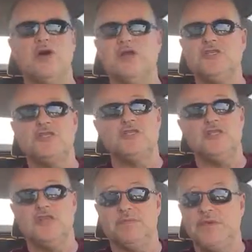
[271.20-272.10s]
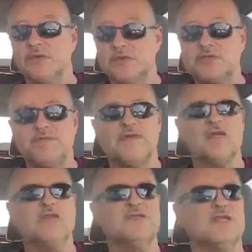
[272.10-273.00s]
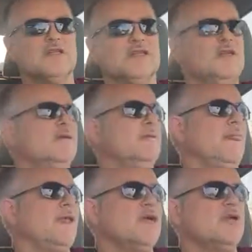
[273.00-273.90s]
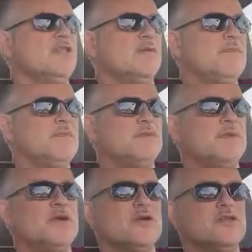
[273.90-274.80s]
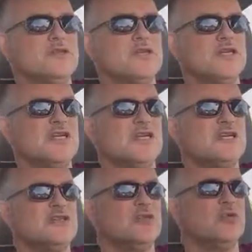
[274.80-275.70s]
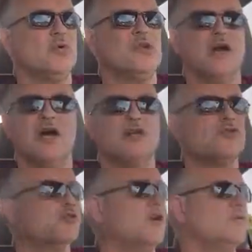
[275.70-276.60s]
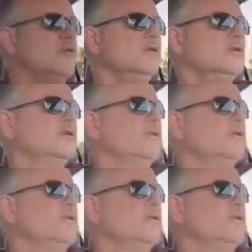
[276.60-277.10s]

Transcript: beyond just the appearance of things. And again, what I tell people is appearances can get us into a lot of trouble